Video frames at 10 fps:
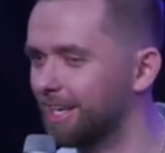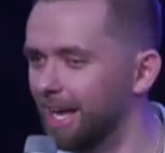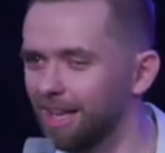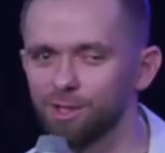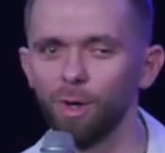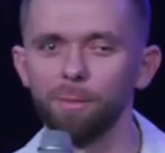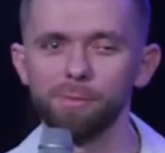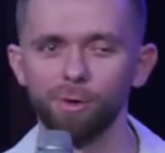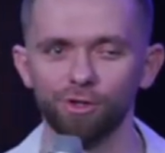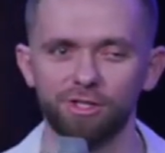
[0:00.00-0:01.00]
That's why
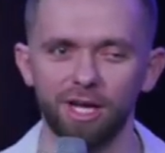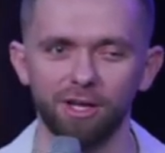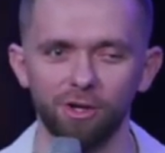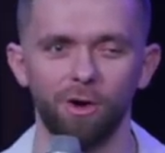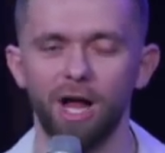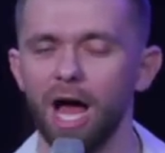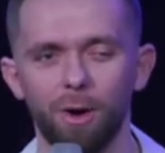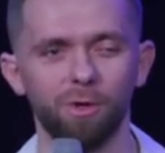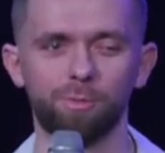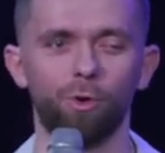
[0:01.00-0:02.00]
people who say, you know, I
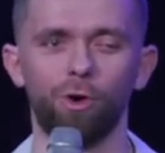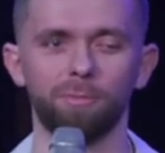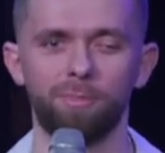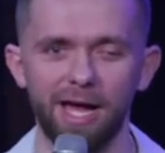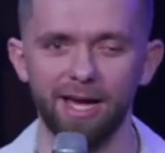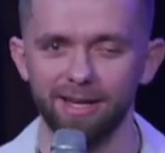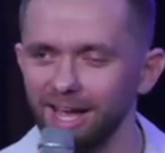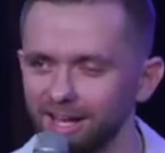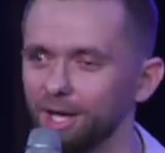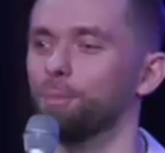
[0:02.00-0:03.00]
was born bad,
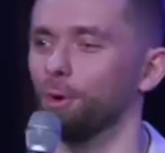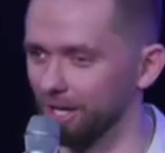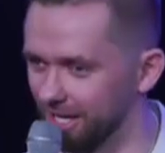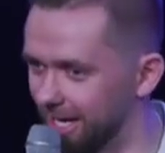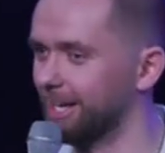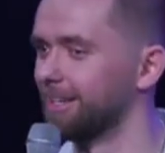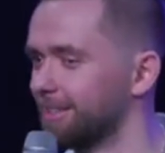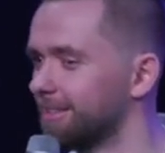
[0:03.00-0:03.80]
get born again.